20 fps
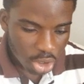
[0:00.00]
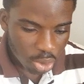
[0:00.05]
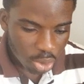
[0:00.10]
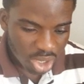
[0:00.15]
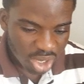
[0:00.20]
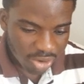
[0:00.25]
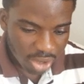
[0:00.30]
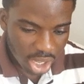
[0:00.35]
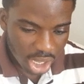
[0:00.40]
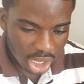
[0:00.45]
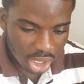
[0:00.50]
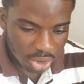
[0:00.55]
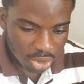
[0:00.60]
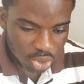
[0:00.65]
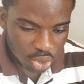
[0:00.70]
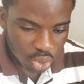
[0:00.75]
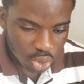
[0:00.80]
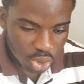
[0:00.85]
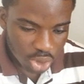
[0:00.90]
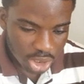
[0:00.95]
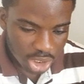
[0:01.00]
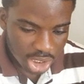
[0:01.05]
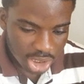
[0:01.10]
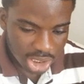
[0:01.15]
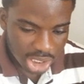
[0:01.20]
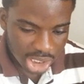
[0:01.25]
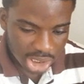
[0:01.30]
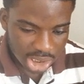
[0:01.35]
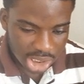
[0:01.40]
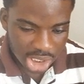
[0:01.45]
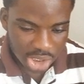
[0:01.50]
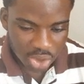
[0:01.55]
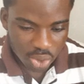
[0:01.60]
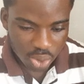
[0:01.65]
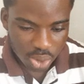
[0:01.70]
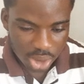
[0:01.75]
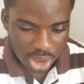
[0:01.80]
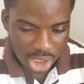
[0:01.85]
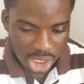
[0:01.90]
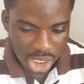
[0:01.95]
Anyway, so this extends
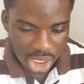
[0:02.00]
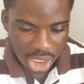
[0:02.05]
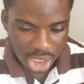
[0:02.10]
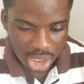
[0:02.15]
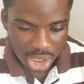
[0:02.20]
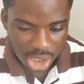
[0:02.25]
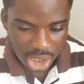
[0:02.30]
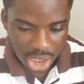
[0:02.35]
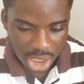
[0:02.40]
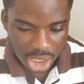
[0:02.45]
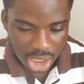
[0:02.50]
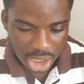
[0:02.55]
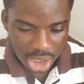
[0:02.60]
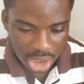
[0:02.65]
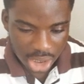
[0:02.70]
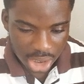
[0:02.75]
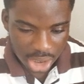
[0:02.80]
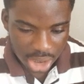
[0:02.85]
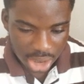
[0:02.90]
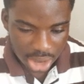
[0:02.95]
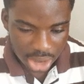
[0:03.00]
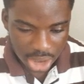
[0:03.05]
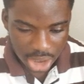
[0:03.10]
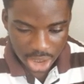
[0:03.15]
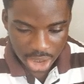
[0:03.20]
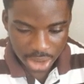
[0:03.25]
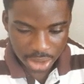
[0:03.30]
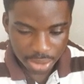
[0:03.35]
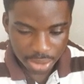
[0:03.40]
to here, here, and here.